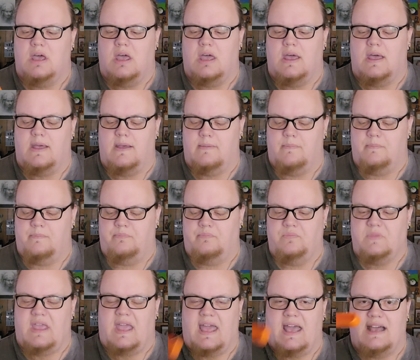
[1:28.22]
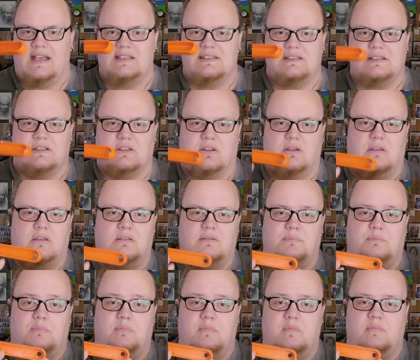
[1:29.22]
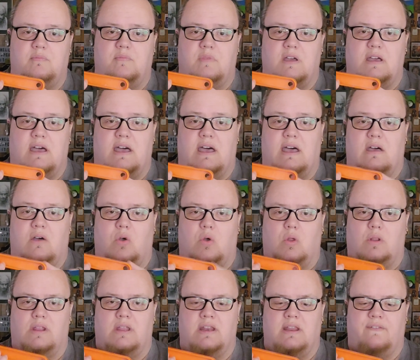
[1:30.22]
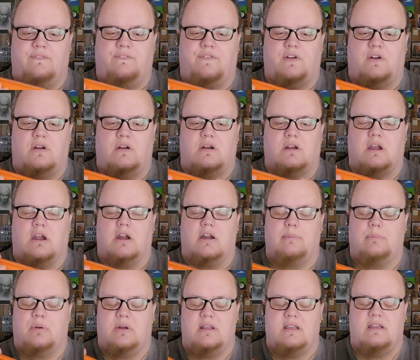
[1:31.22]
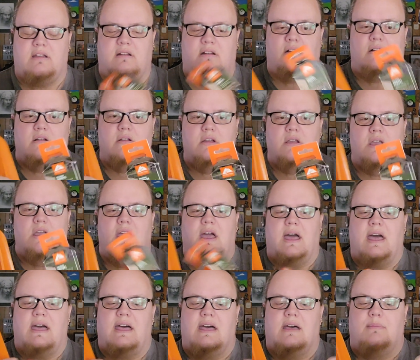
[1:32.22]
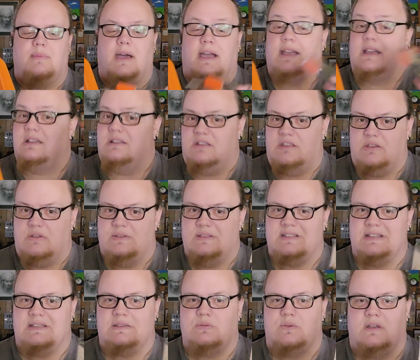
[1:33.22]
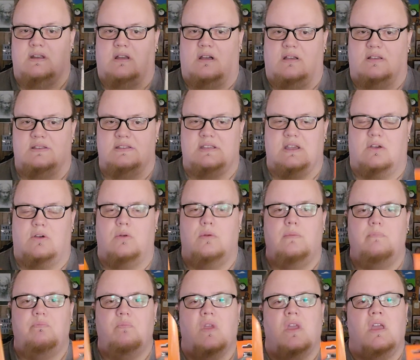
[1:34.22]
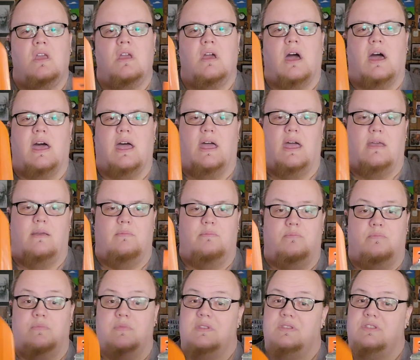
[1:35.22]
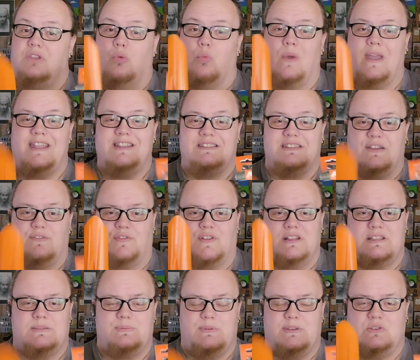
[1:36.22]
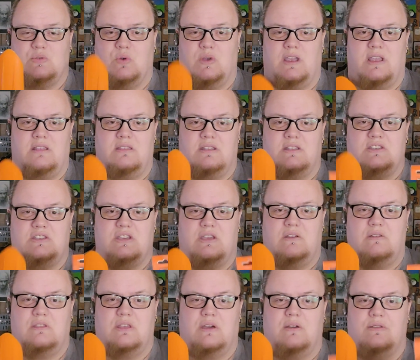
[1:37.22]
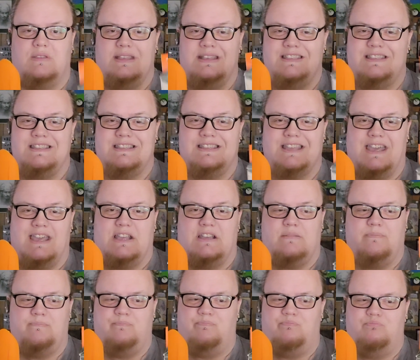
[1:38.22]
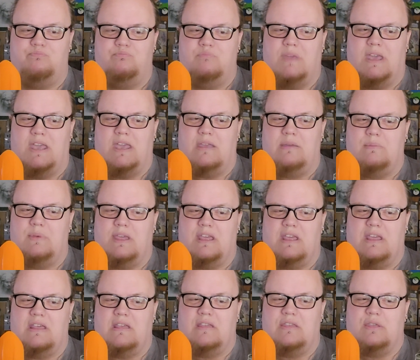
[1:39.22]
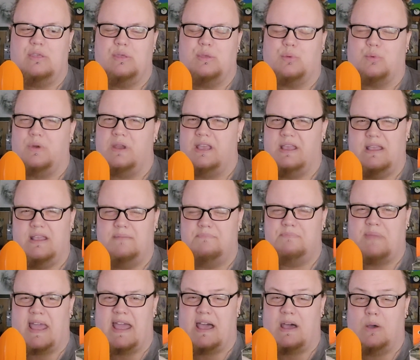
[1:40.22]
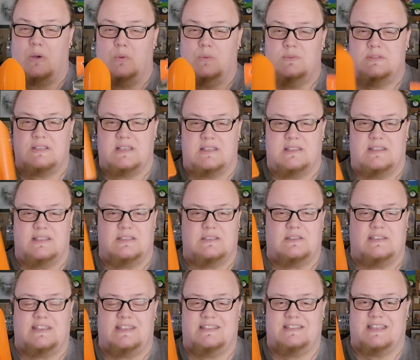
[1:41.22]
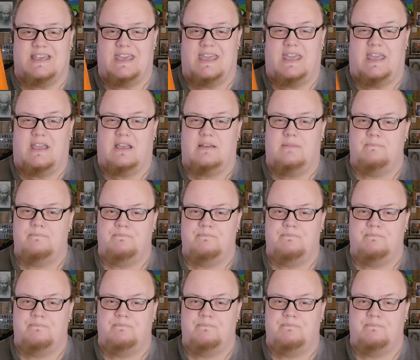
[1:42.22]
Has a little hole in it for a car bringer. I could use this one also. The weight difference between the two, though, this is like maybe 3 pounds, and this is like